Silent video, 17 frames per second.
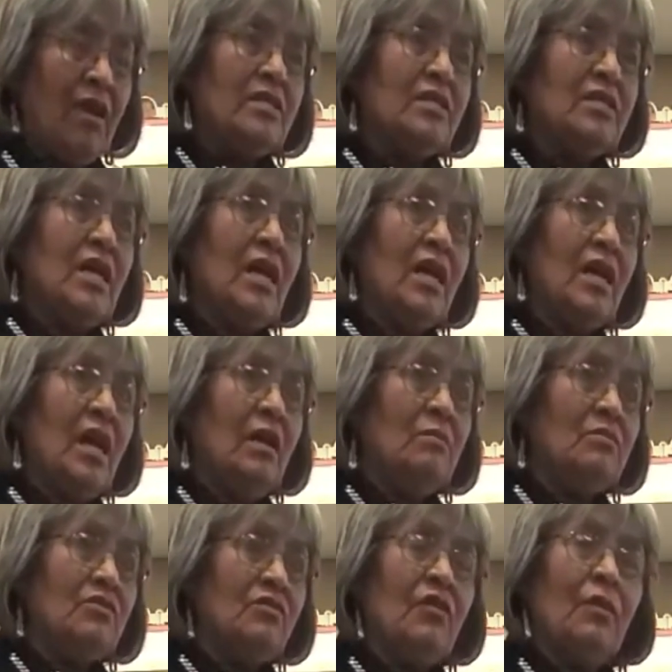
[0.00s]
It uh,
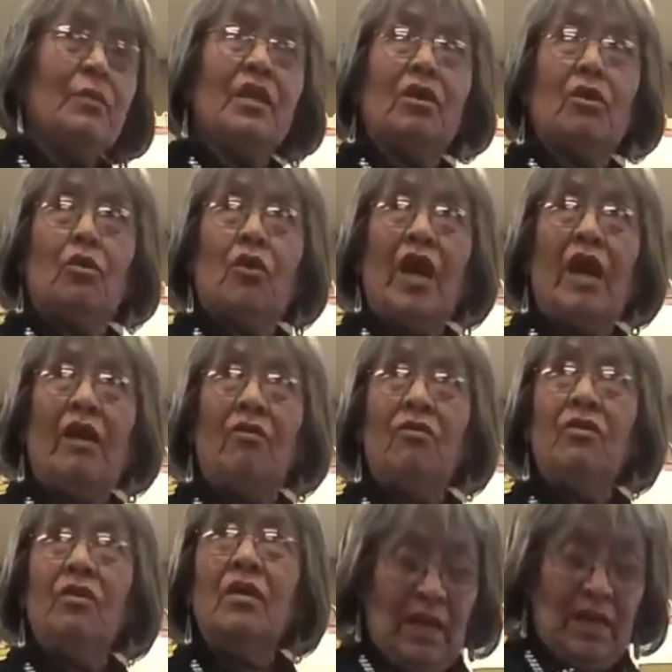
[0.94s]
comes from the
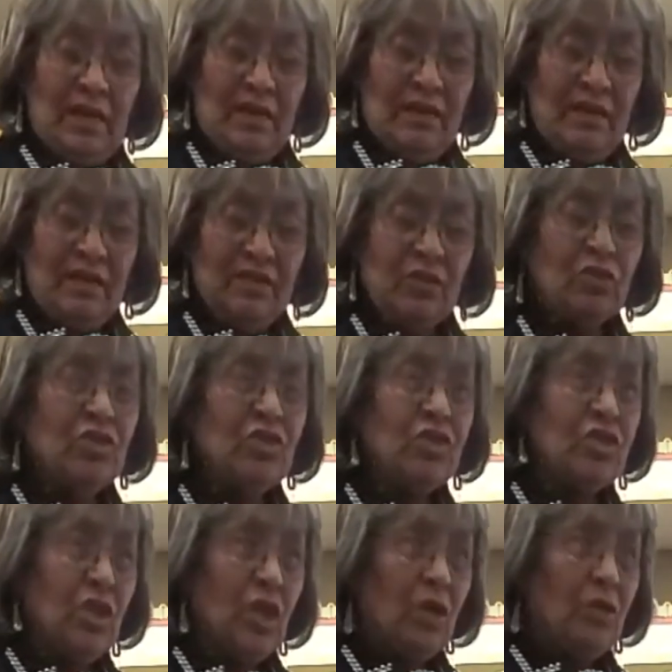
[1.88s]
ground, and these are
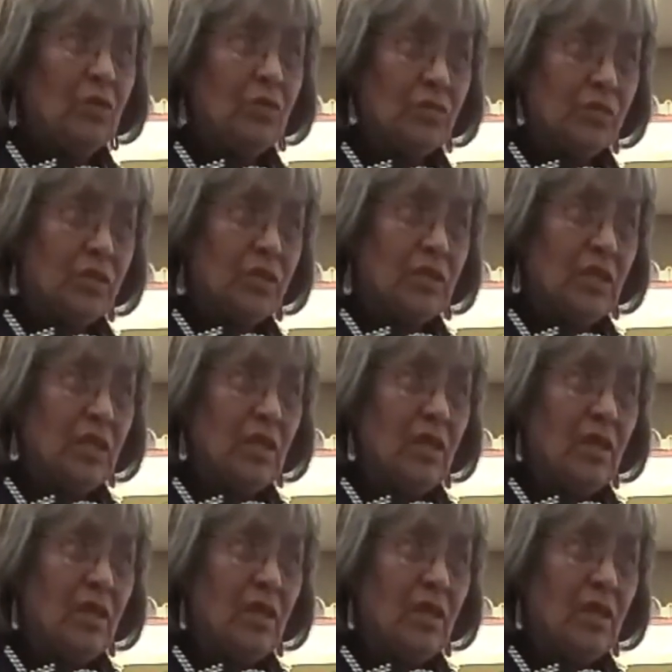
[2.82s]
stones.